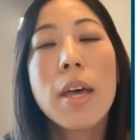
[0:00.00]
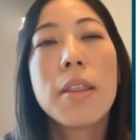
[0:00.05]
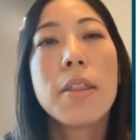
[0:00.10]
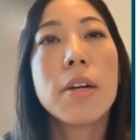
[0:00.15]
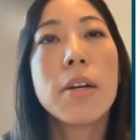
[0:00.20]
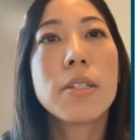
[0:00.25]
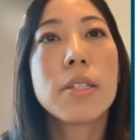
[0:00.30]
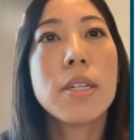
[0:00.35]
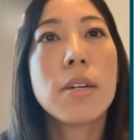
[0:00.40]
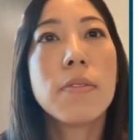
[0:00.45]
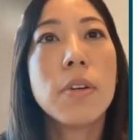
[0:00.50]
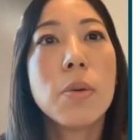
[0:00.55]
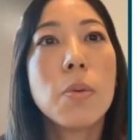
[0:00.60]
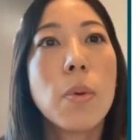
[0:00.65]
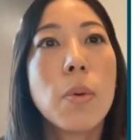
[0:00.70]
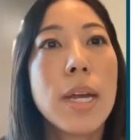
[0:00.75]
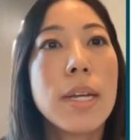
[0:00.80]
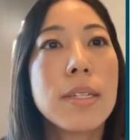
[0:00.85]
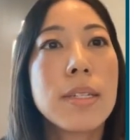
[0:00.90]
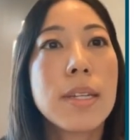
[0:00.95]
there's different
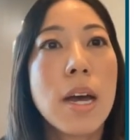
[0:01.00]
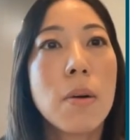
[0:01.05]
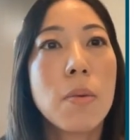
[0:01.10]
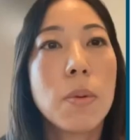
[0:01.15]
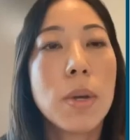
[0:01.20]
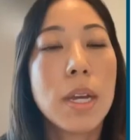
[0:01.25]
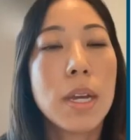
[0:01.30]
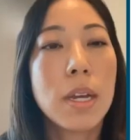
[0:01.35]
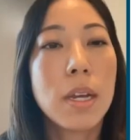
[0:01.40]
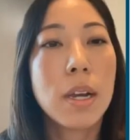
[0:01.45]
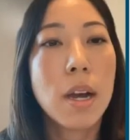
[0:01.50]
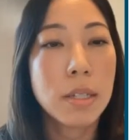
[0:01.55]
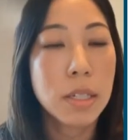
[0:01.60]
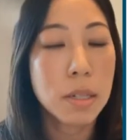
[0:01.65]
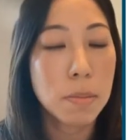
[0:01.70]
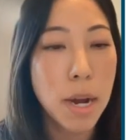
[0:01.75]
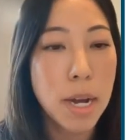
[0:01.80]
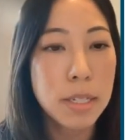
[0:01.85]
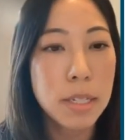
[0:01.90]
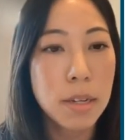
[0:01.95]
ways that we
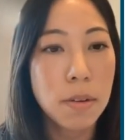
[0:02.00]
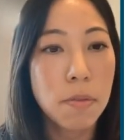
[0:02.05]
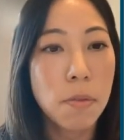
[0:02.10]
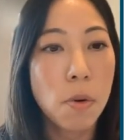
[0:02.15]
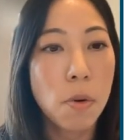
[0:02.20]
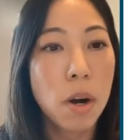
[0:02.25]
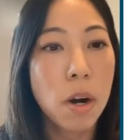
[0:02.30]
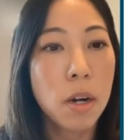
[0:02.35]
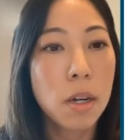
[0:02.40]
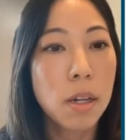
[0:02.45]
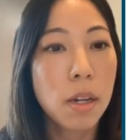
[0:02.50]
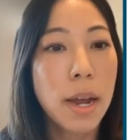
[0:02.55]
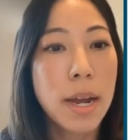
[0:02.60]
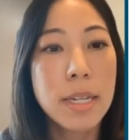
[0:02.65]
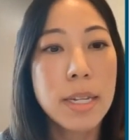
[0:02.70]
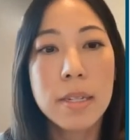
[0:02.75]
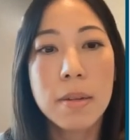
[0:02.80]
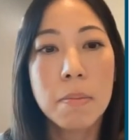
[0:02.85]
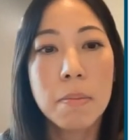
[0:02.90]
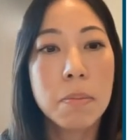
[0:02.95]
customize it for our
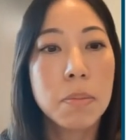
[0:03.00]
clients